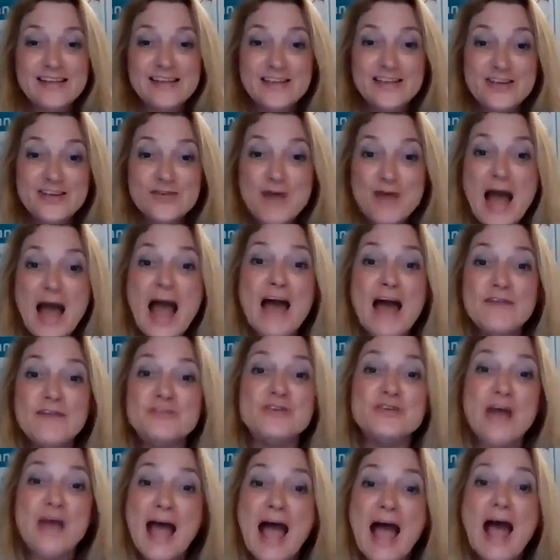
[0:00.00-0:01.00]
you have
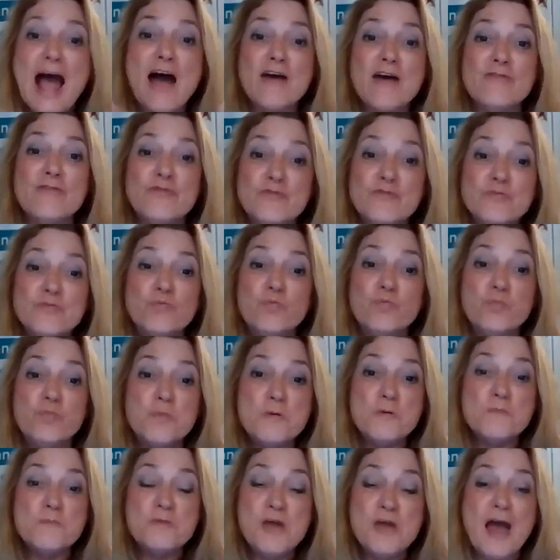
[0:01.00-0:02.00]
to
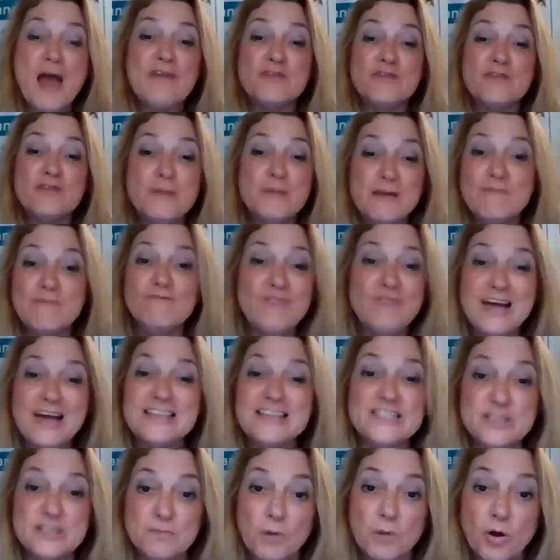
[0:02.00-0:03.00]
be
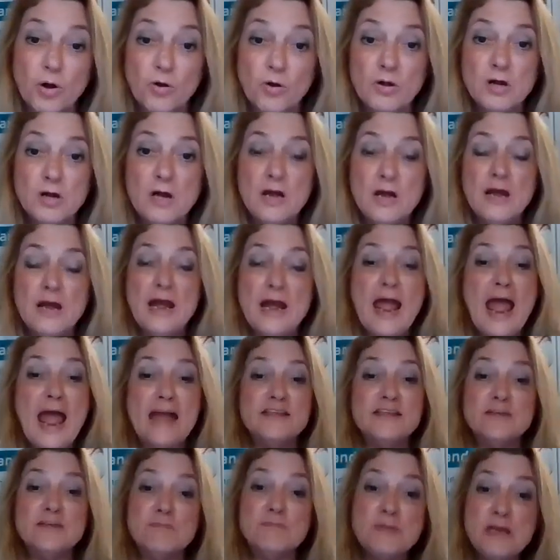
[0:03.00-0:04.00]
investable.
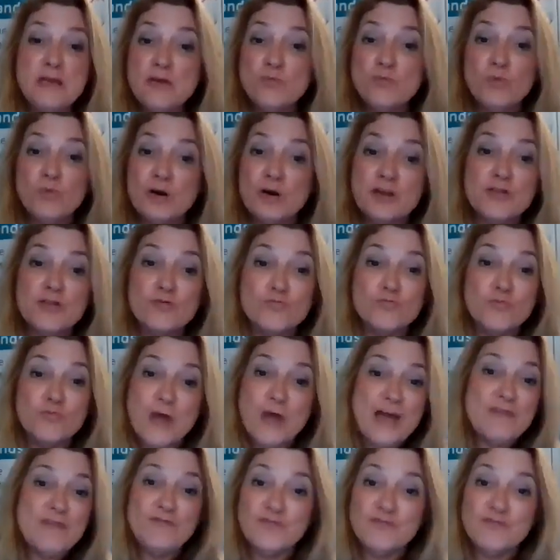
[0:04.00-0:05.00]
And to me, one of the red